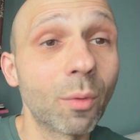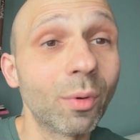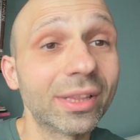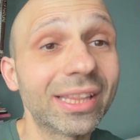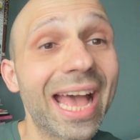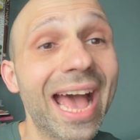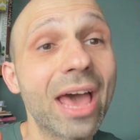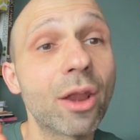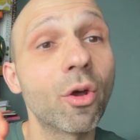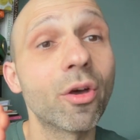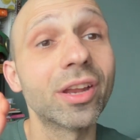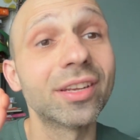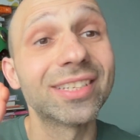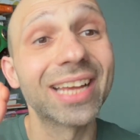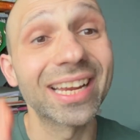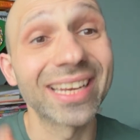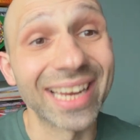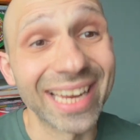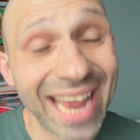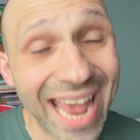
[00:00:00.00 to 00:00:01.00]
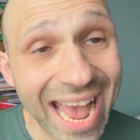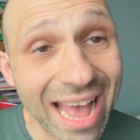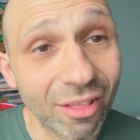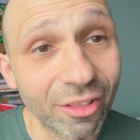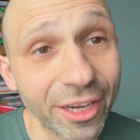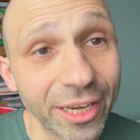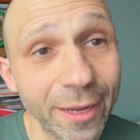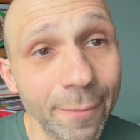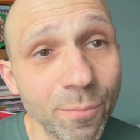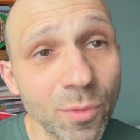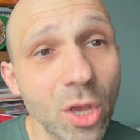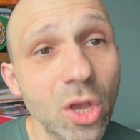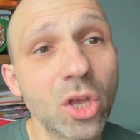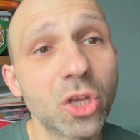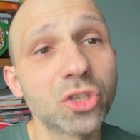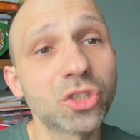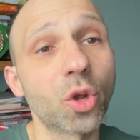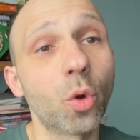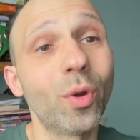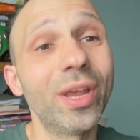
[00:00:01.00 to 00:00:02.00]
with that on a technicality.
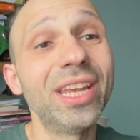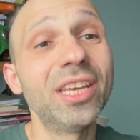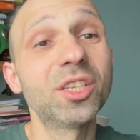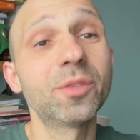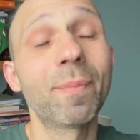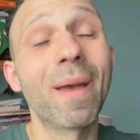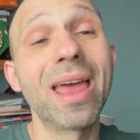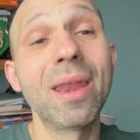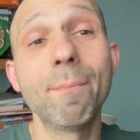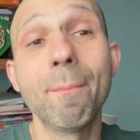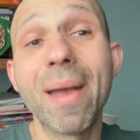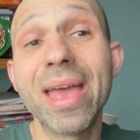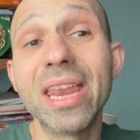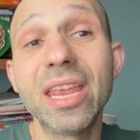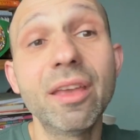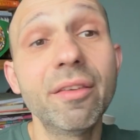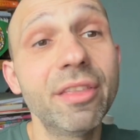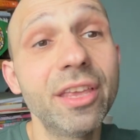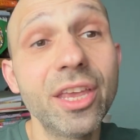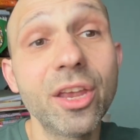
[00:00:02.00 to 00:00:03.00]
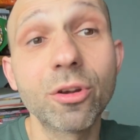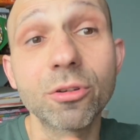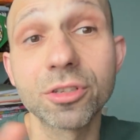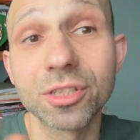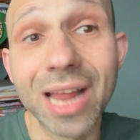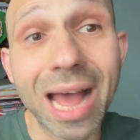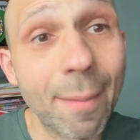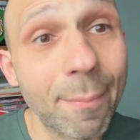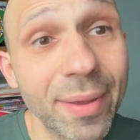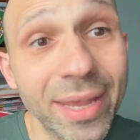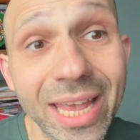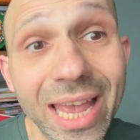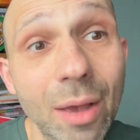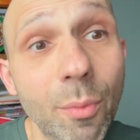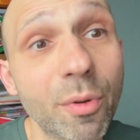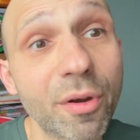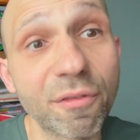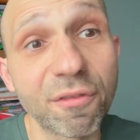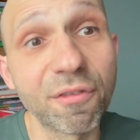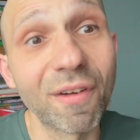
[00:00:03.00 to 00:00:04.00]
So he spent many of the years not being
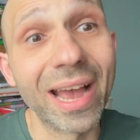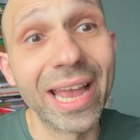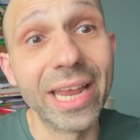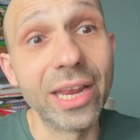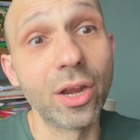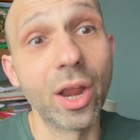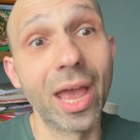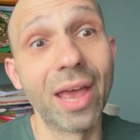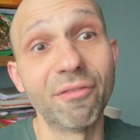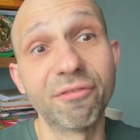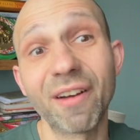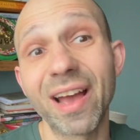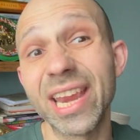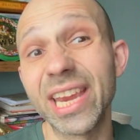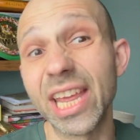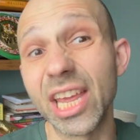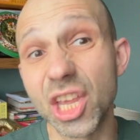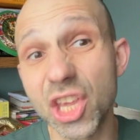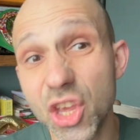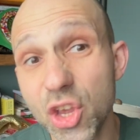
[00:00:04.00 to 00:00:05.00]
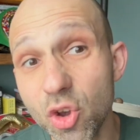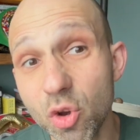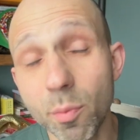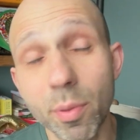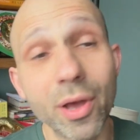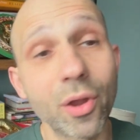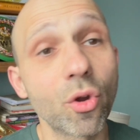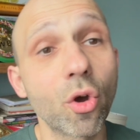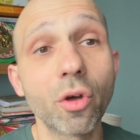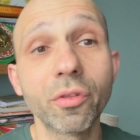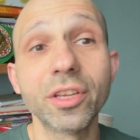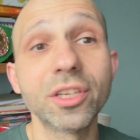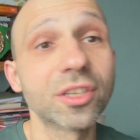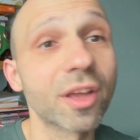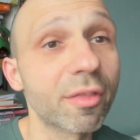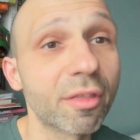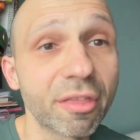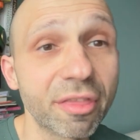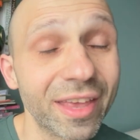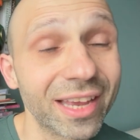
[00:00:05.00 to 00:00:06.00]
able to fight and fighting in Cuba and all these
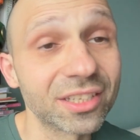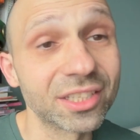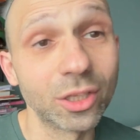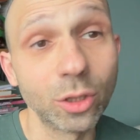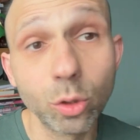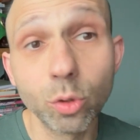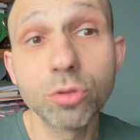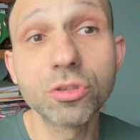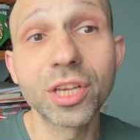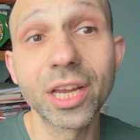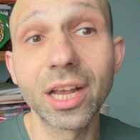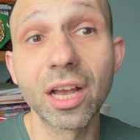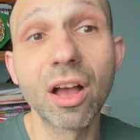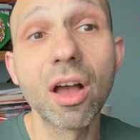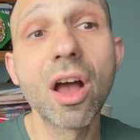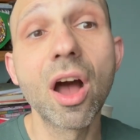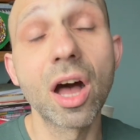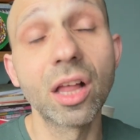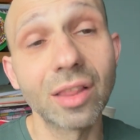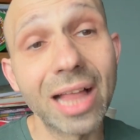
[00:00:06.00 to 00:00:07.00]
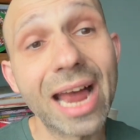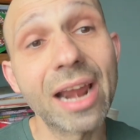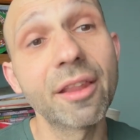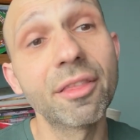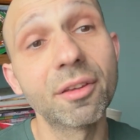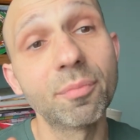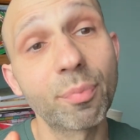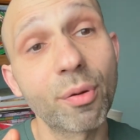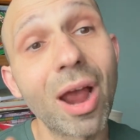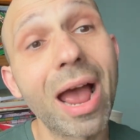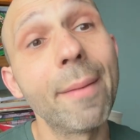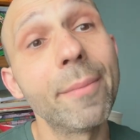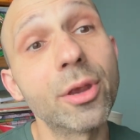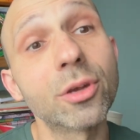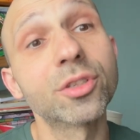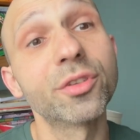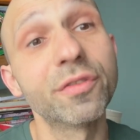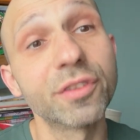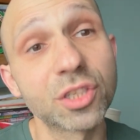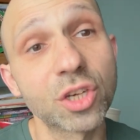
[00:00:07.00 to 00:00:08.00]
other things and losing a lot of the prime
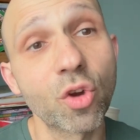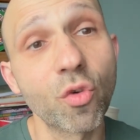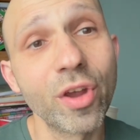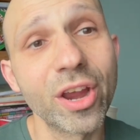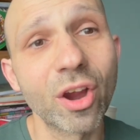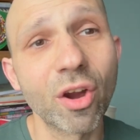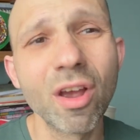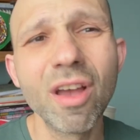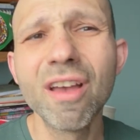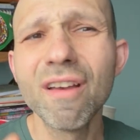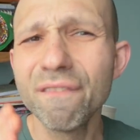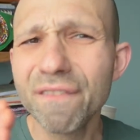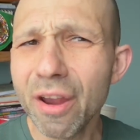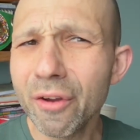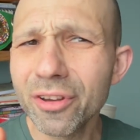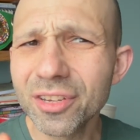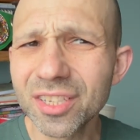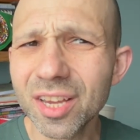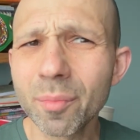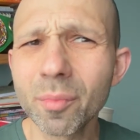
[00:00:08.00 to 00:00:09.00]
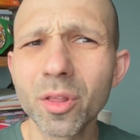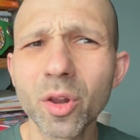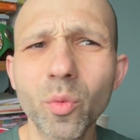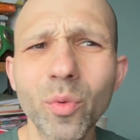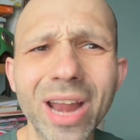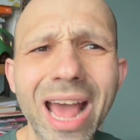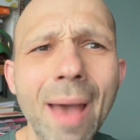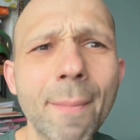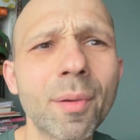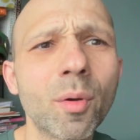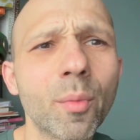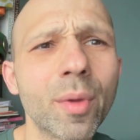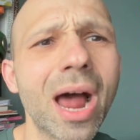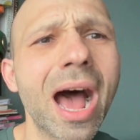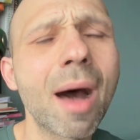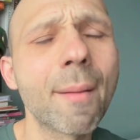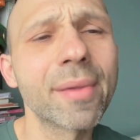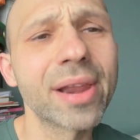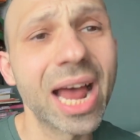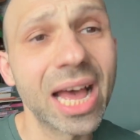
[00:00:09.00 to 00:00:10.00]
years of his career, very similar to what happened with
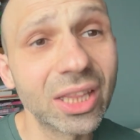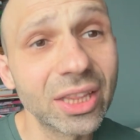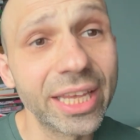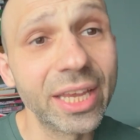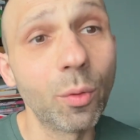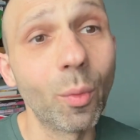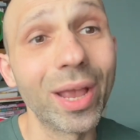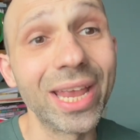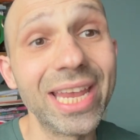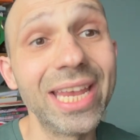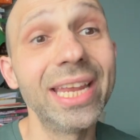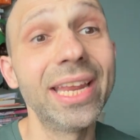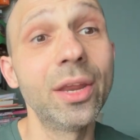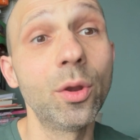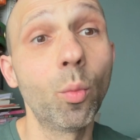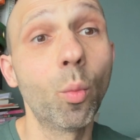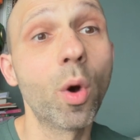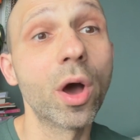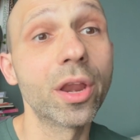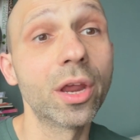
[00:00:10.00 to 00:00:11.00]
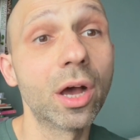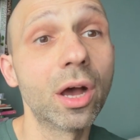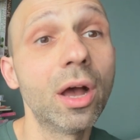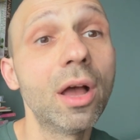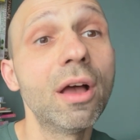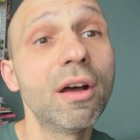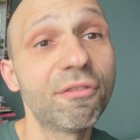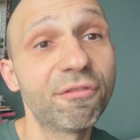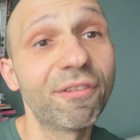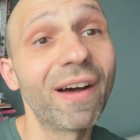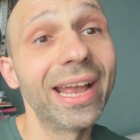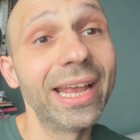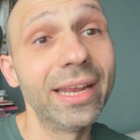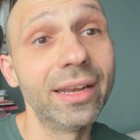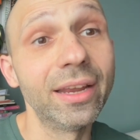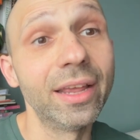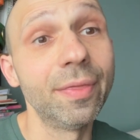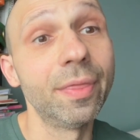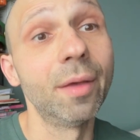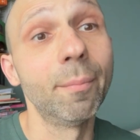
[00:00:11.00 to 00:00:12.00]
Muhammad Ali when he didn't want to
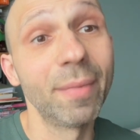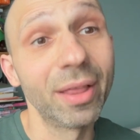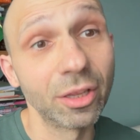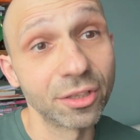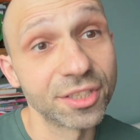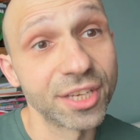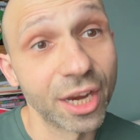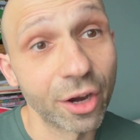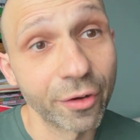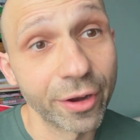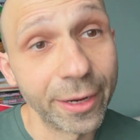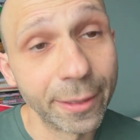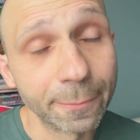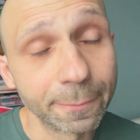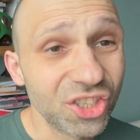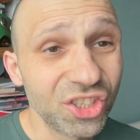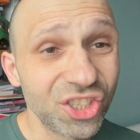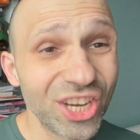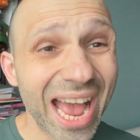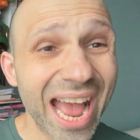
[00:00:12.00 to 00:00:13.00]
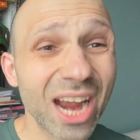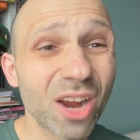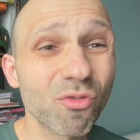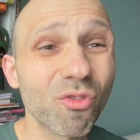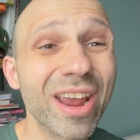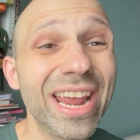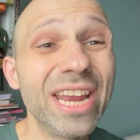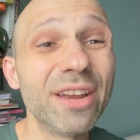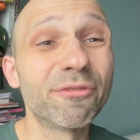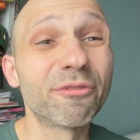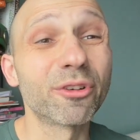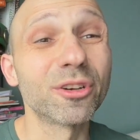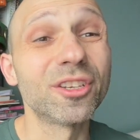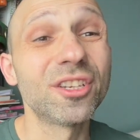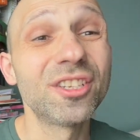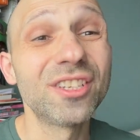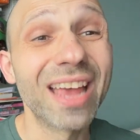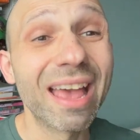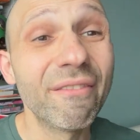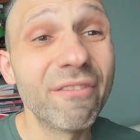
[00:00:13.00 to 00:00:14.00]
fight in the military. Jack reigned for
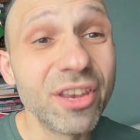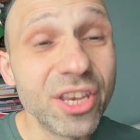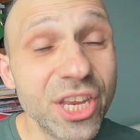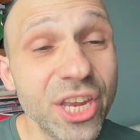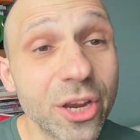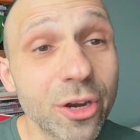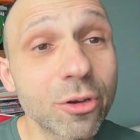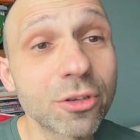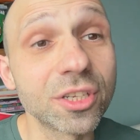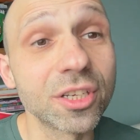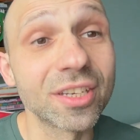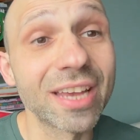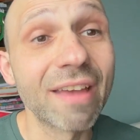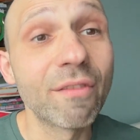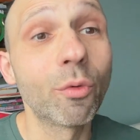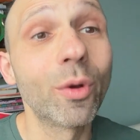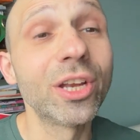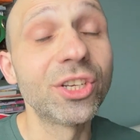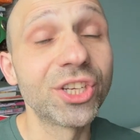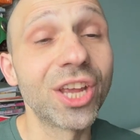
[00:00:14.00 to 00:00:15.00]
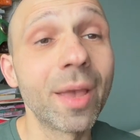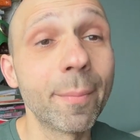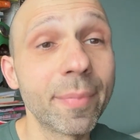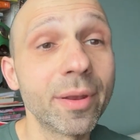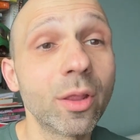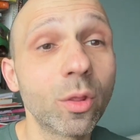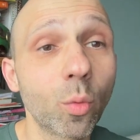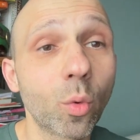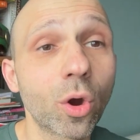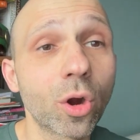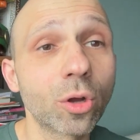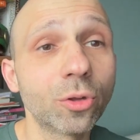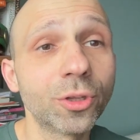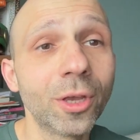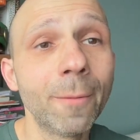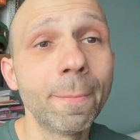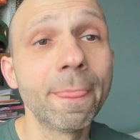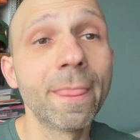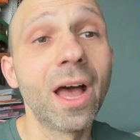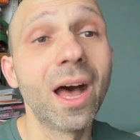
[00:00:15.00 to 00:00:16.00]
7 years as heavyweight champion of the world
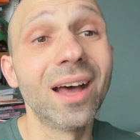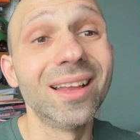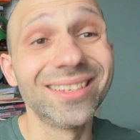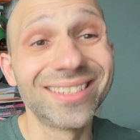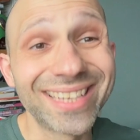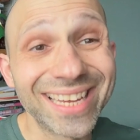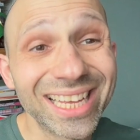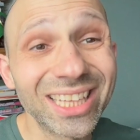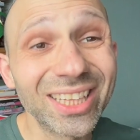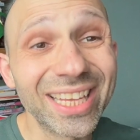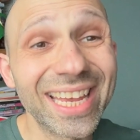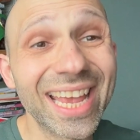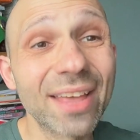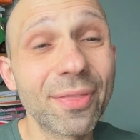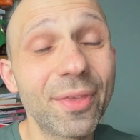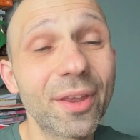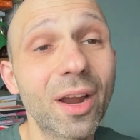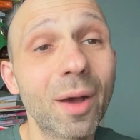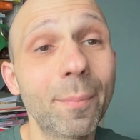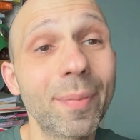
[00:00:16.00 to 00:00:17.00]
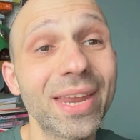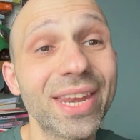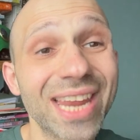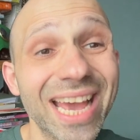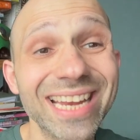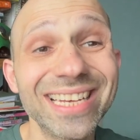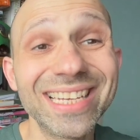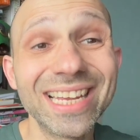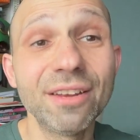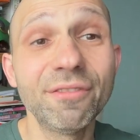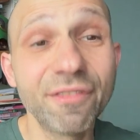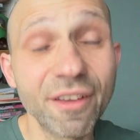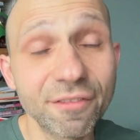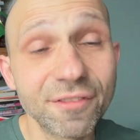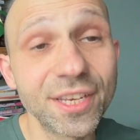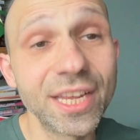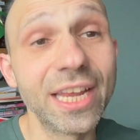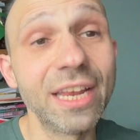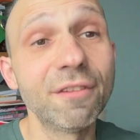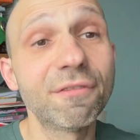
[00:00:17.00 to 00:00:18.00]
until he ended up in
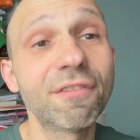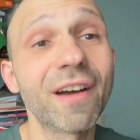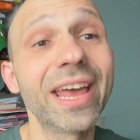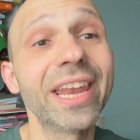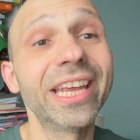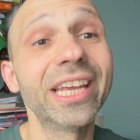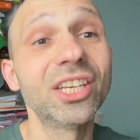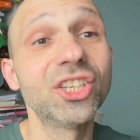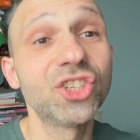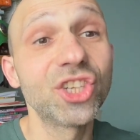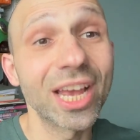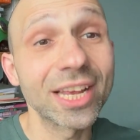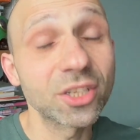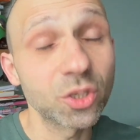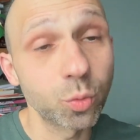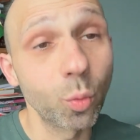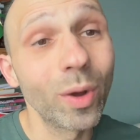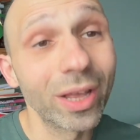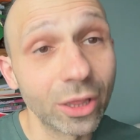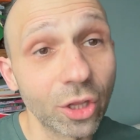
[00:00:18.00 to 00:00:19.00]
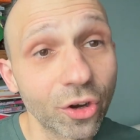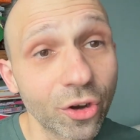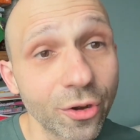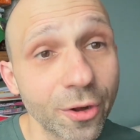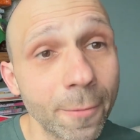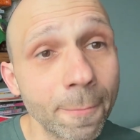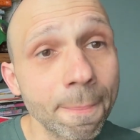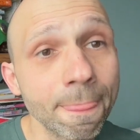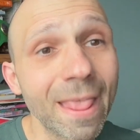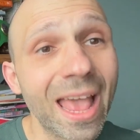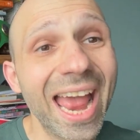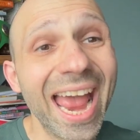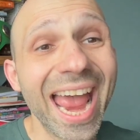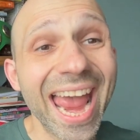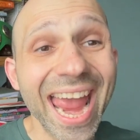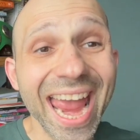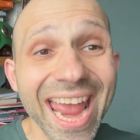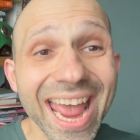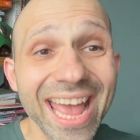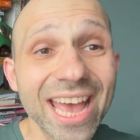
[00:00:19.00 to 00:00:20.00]
1915 fighting Jess Willard
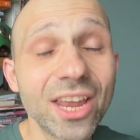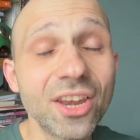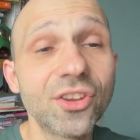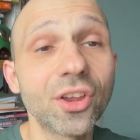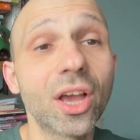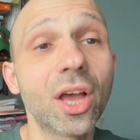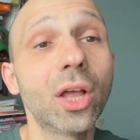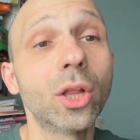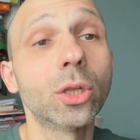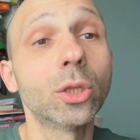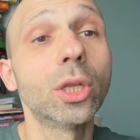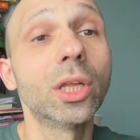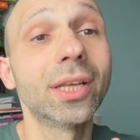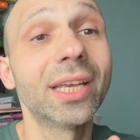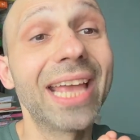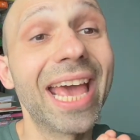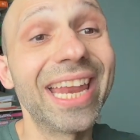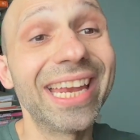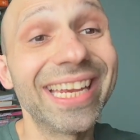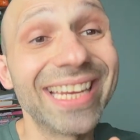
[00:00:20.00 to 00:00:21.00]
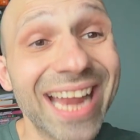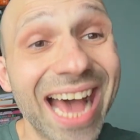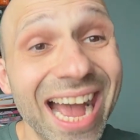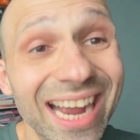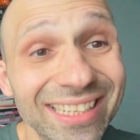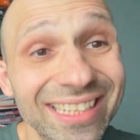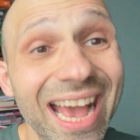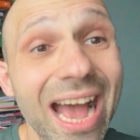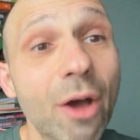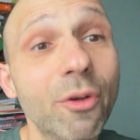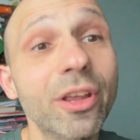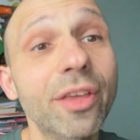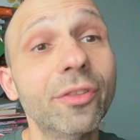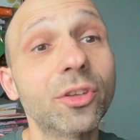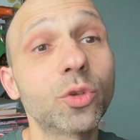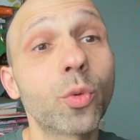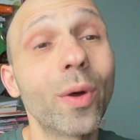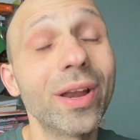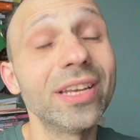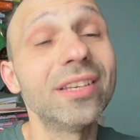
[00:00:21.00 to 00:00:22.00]
and getting knocked out in the
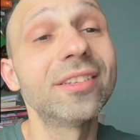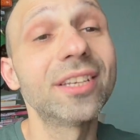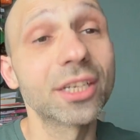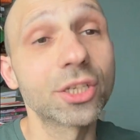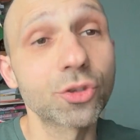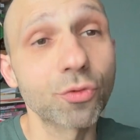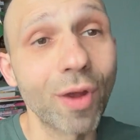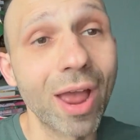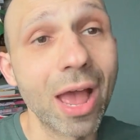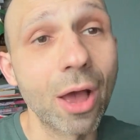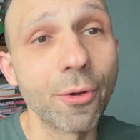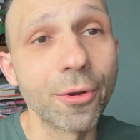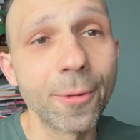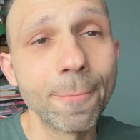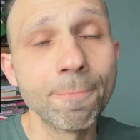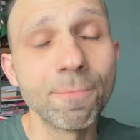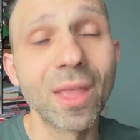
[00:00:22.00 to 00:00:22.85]
26th round.